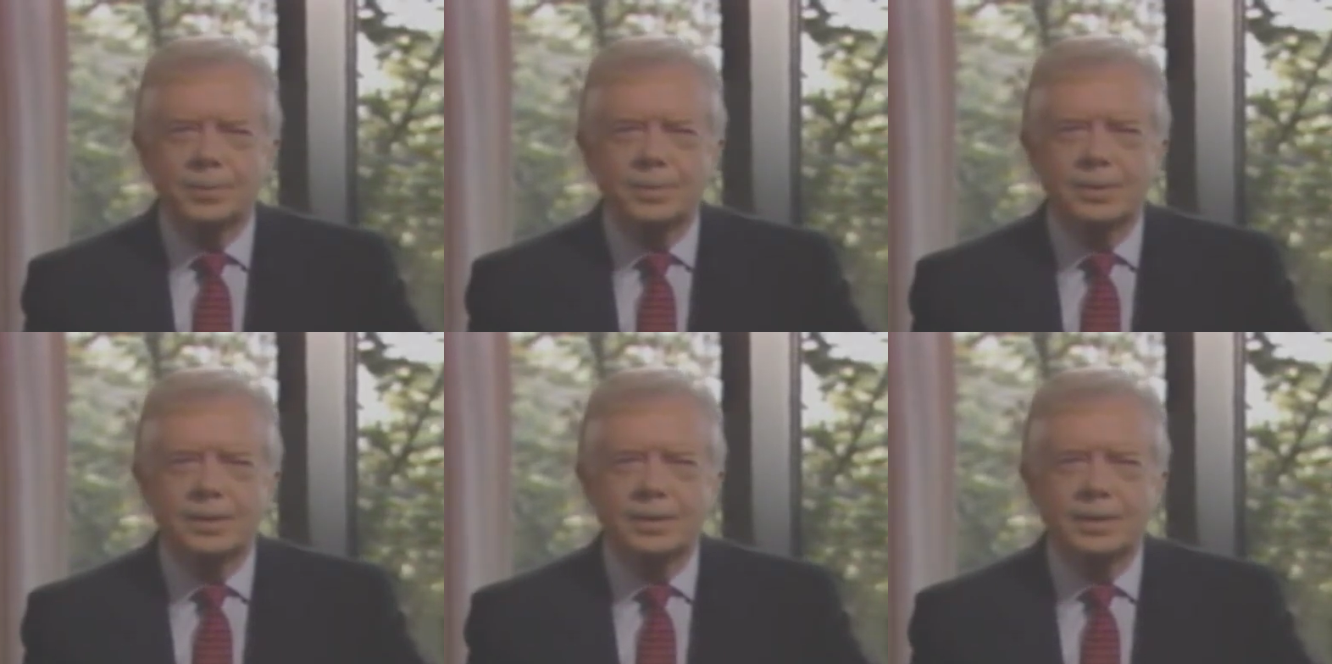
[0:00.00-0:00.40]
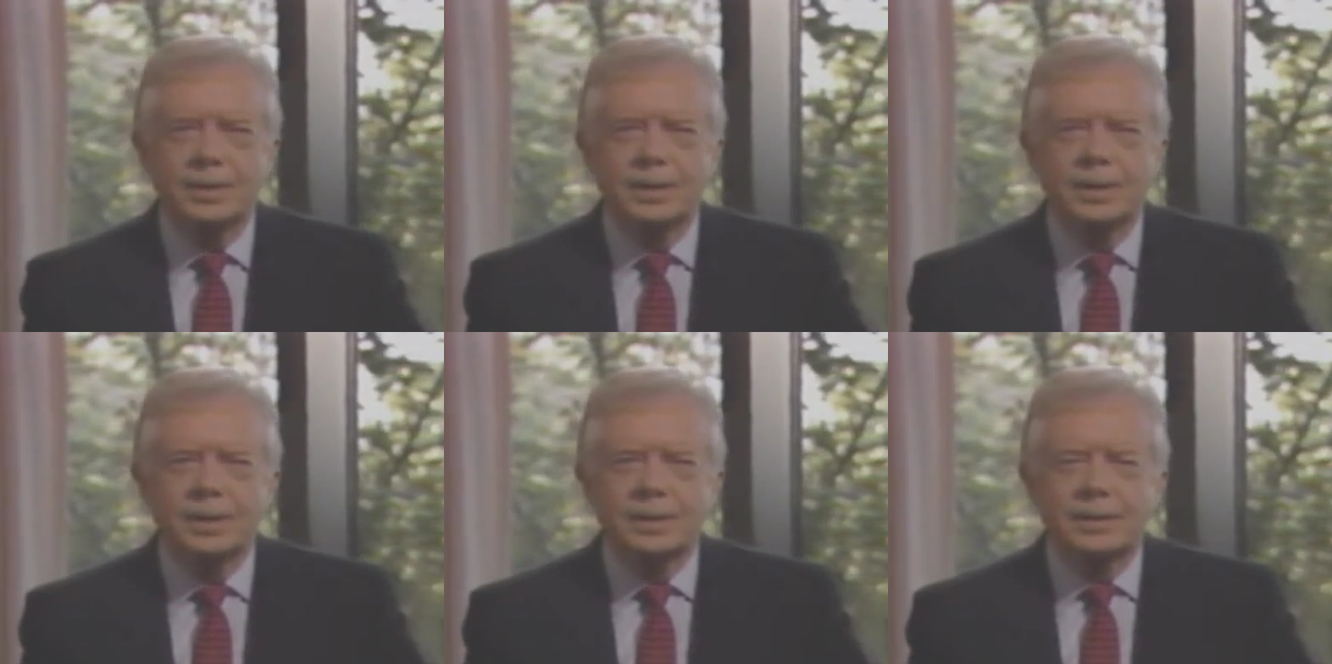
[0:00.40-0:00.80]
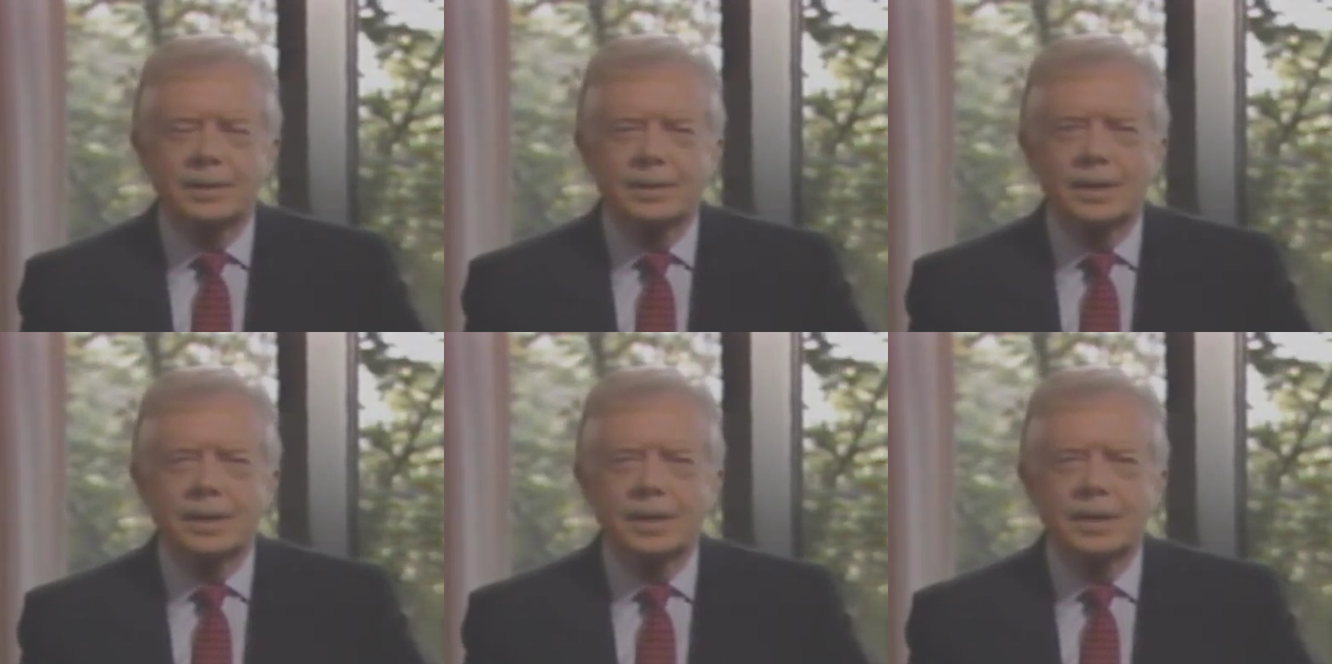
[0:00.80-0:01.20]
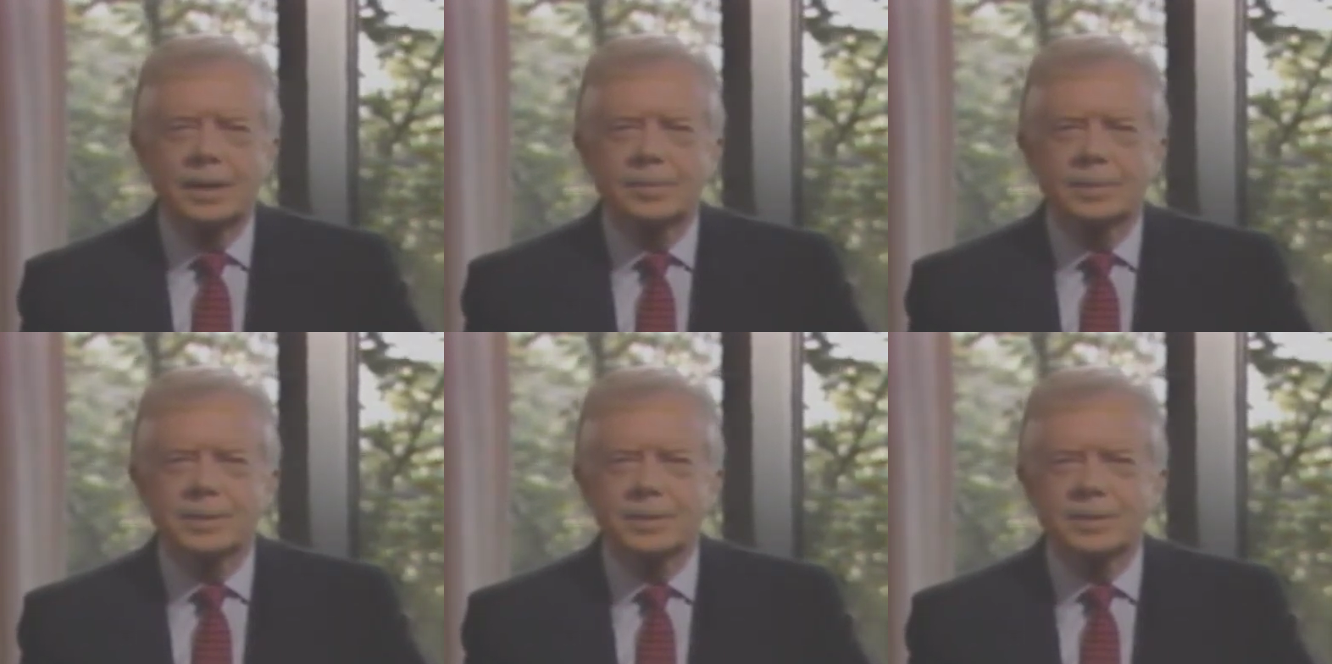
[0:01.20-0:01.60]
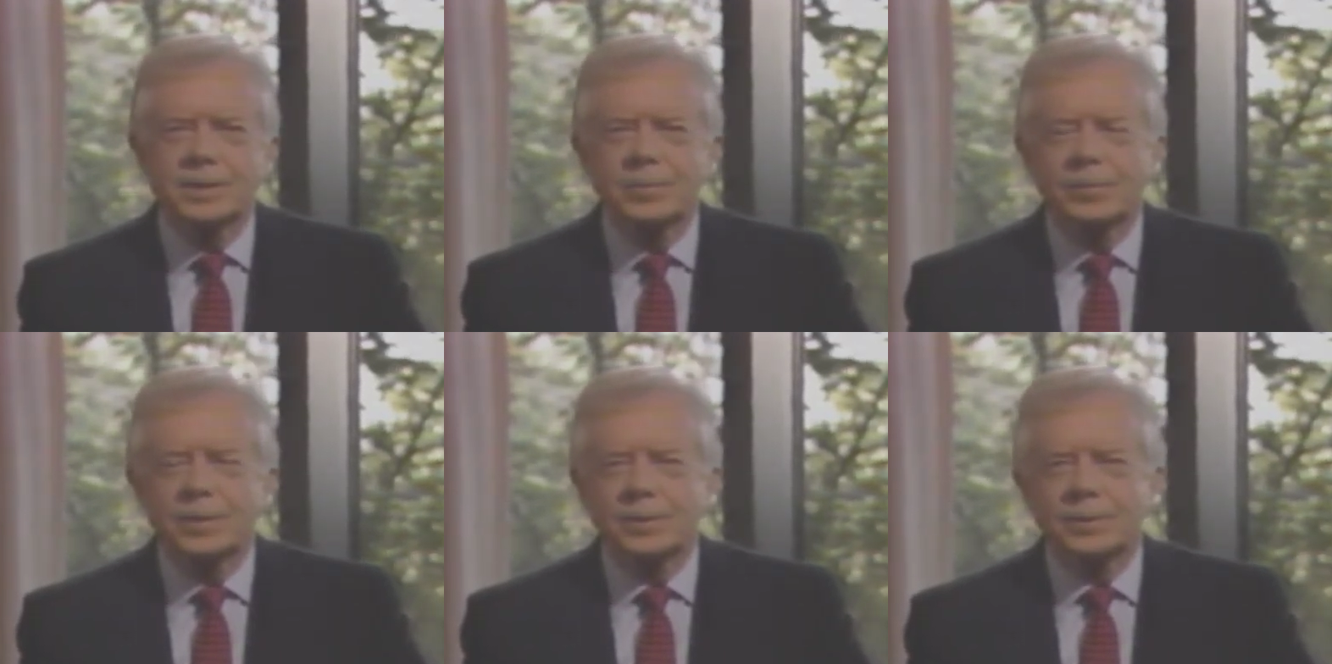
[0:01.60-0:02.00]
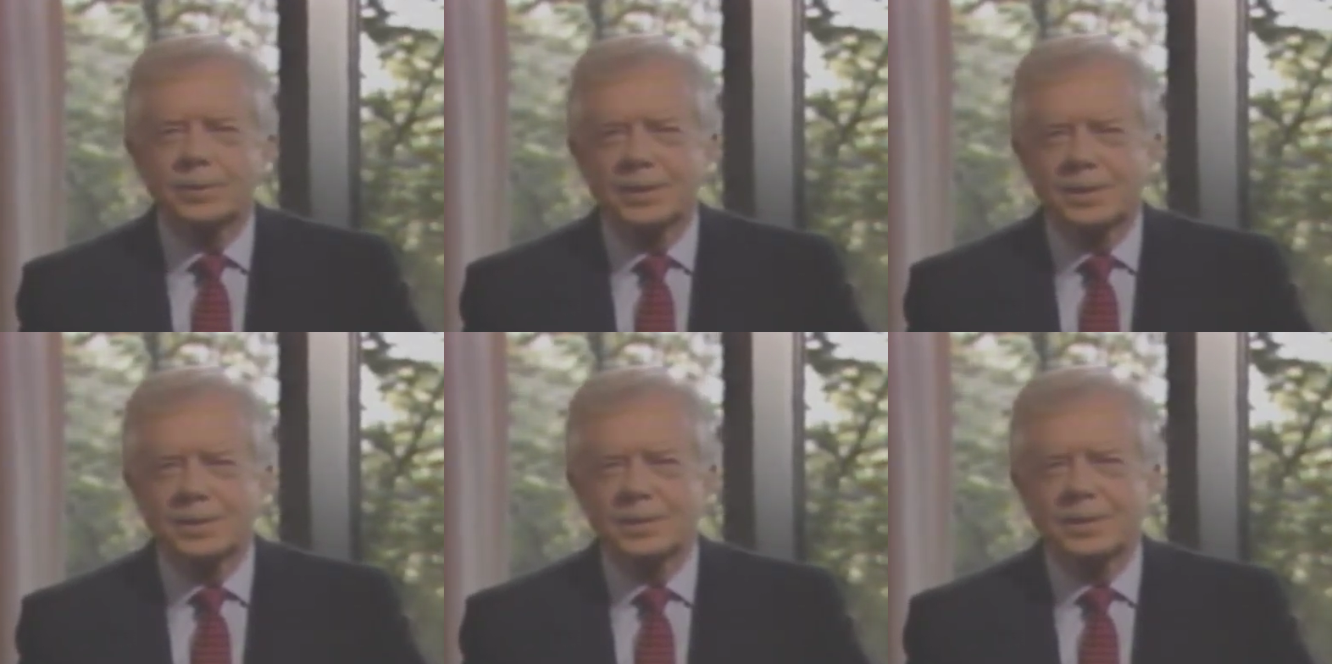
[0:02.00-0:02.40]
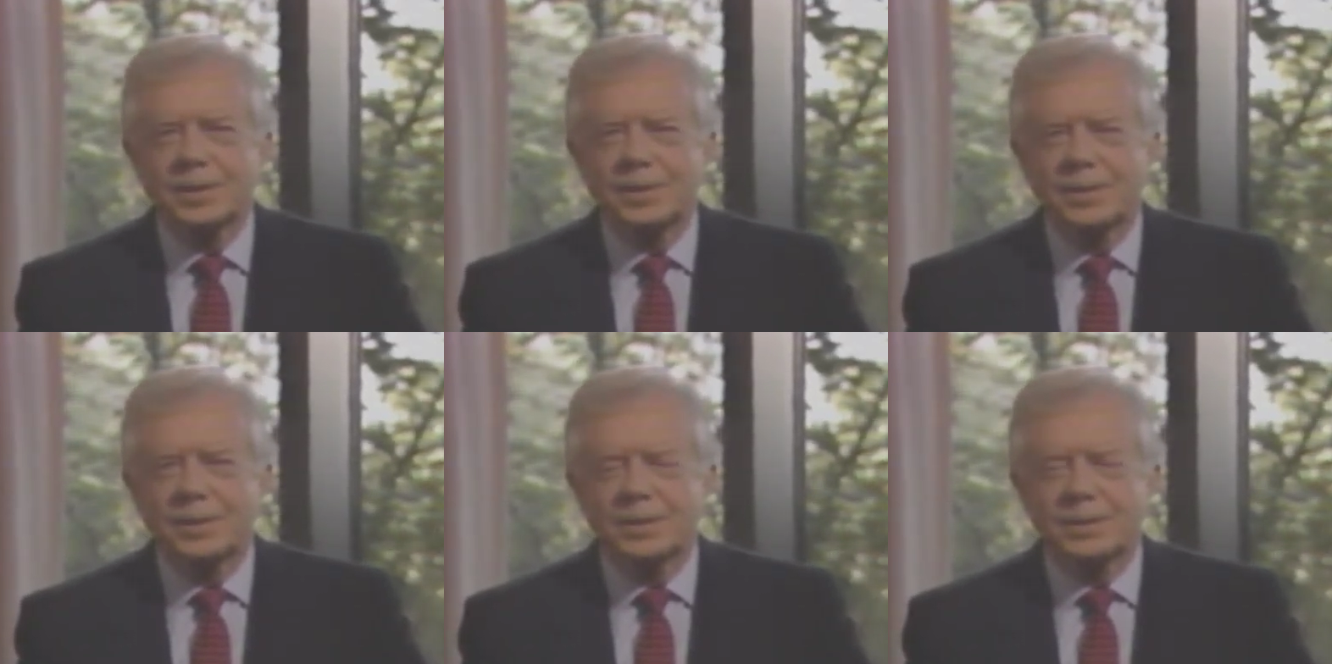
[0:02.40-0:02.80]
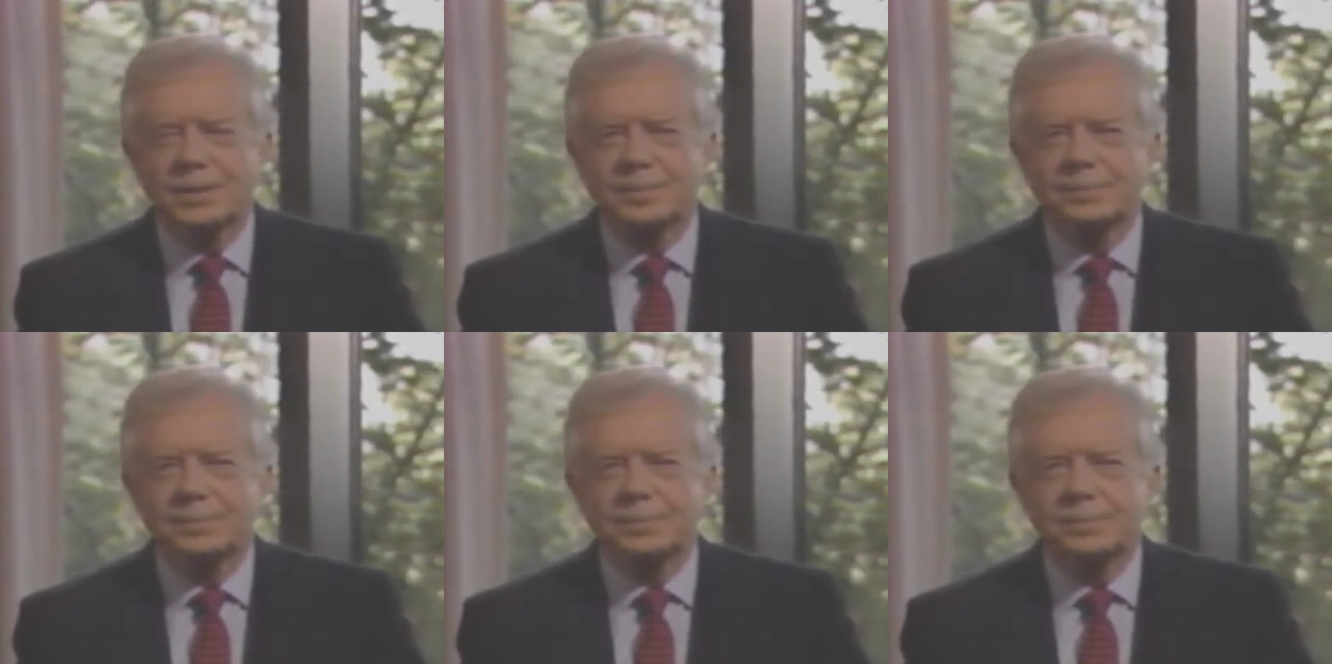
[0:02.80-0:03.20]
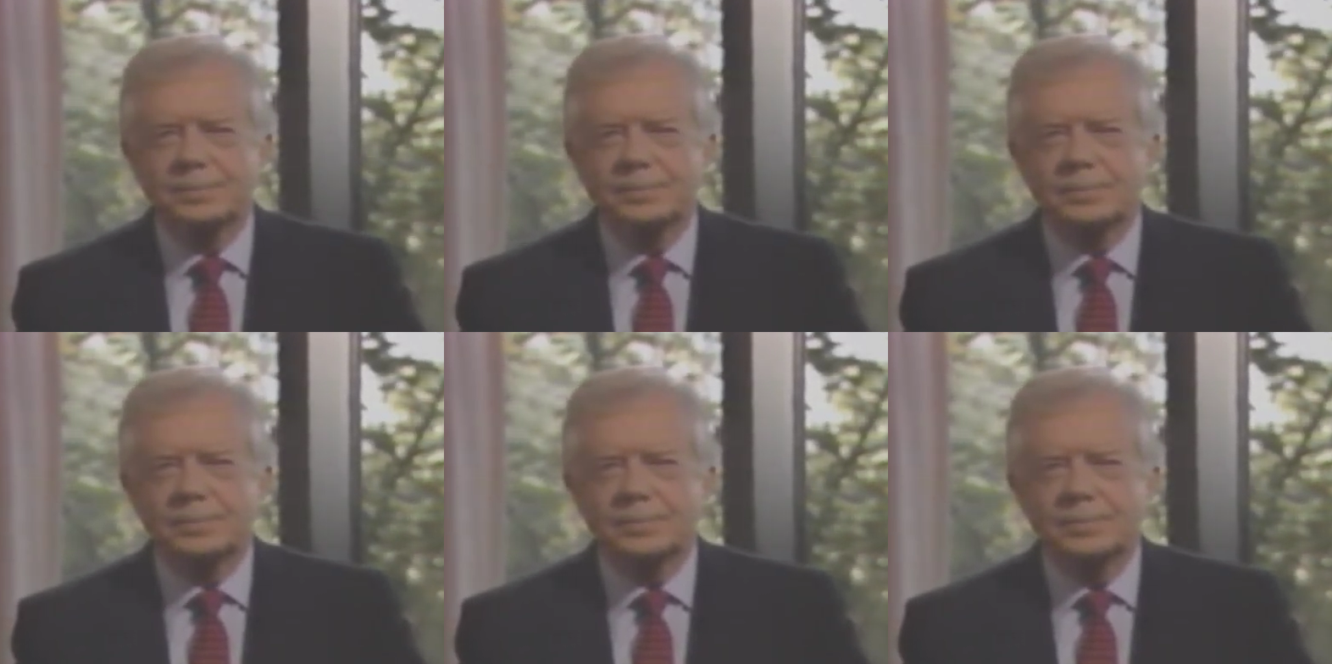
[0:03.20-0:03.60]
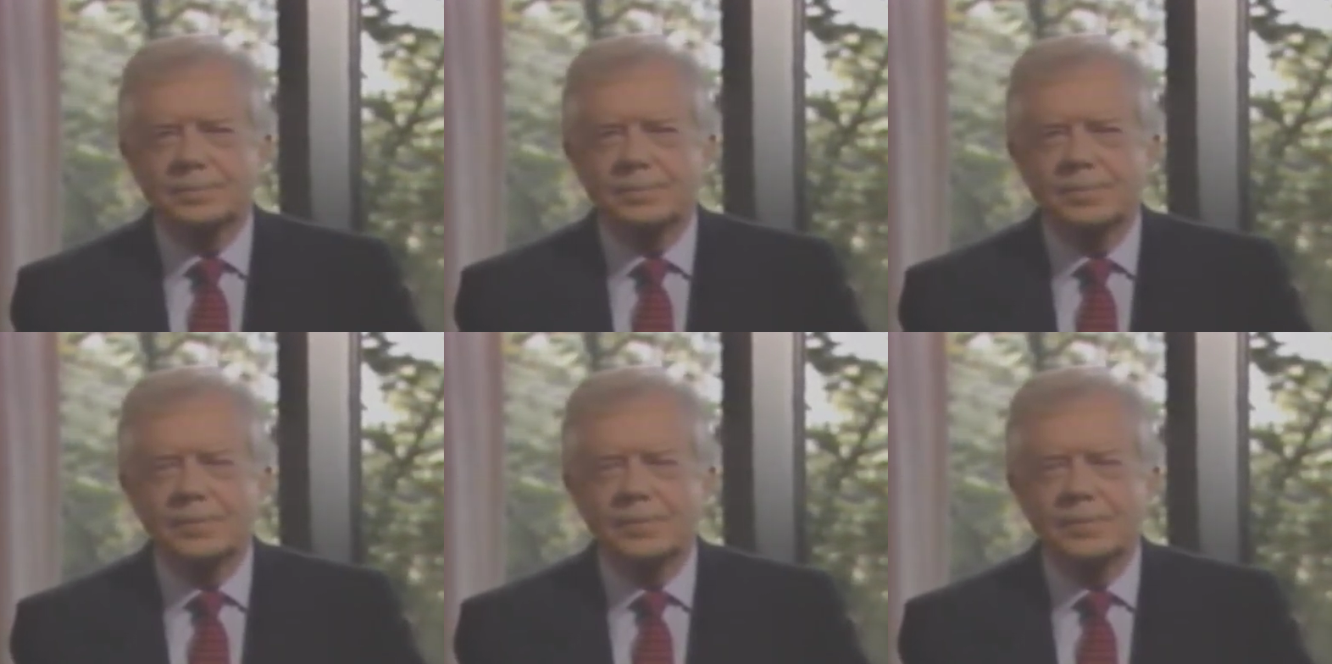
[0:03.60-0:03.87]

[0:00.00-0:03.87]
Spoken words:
Perhaps most important, the Dalai Lama is someone who touches our hearts.